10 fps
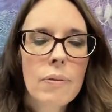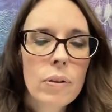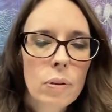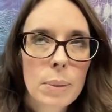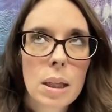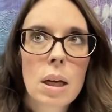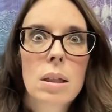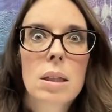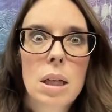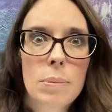for me,
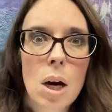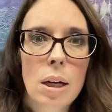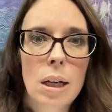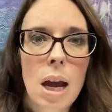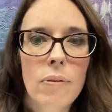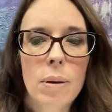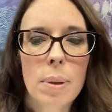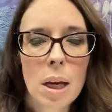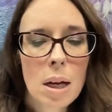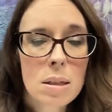like deep, dark, and heavy,
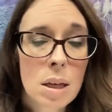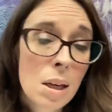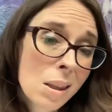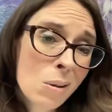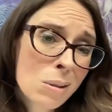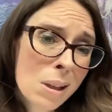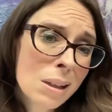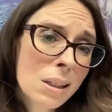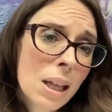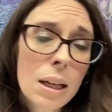because there was a
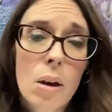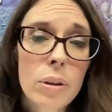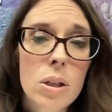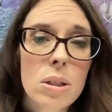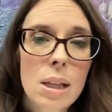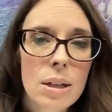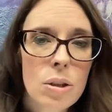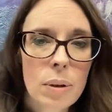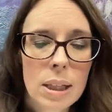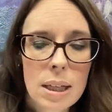lot to let go and there was a lot
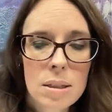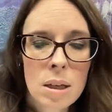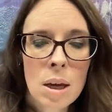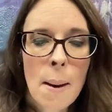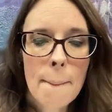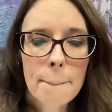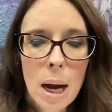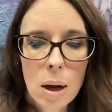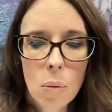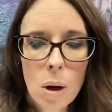to release.
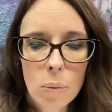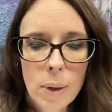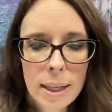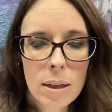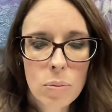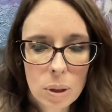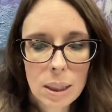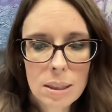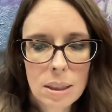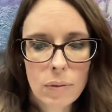But what Reiki
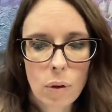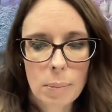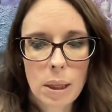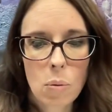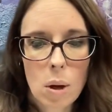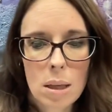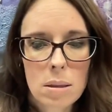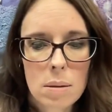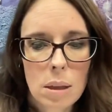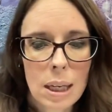really did for me
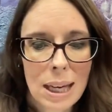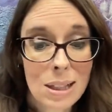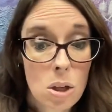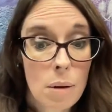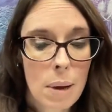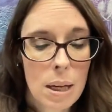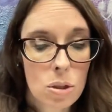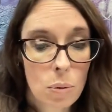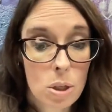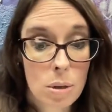was it kicked on my
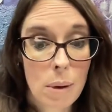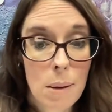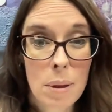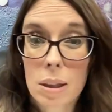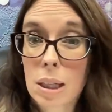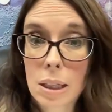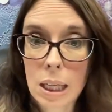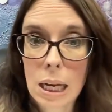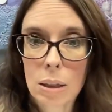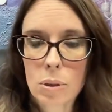intuition, my ability to
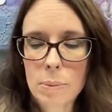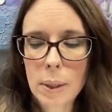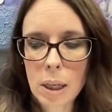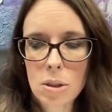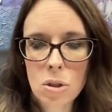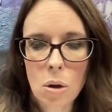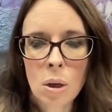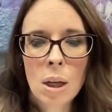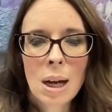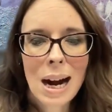connect with spirit. So
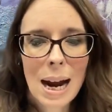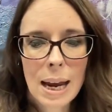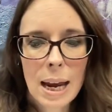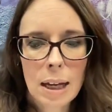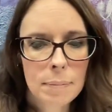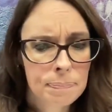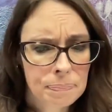I had